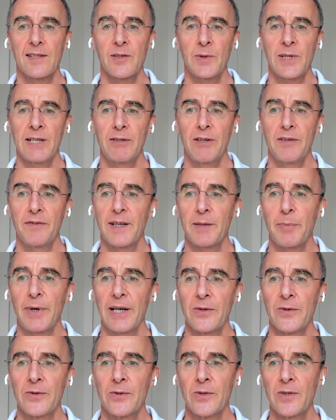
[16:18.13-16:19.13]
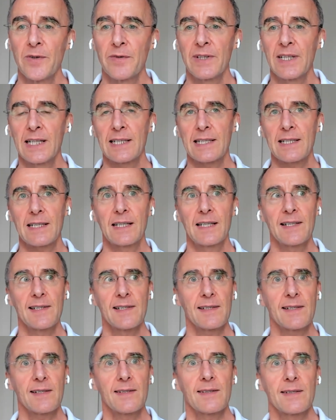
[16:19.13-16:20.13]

So when I reflect back on all of that, I guess